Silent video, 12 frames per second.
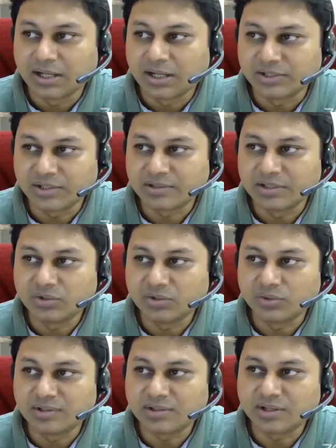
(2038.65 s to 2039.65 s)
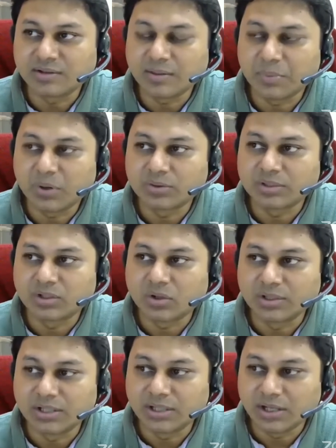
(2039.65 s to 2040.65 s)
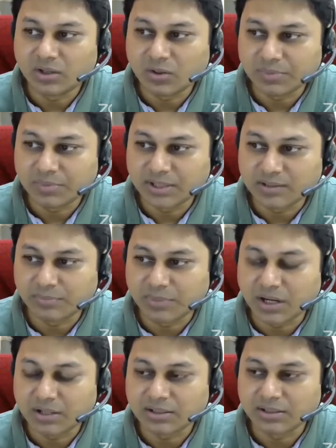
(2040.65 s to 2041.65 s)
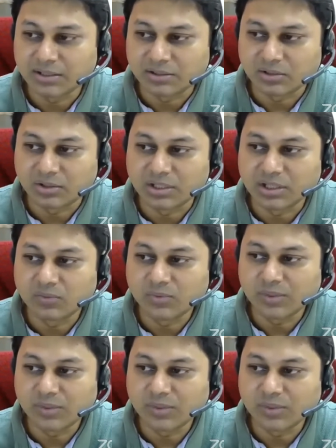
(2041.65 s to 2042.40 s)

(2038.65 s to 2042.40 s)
I just need to discuss about the nonlinear optics part, nonlinear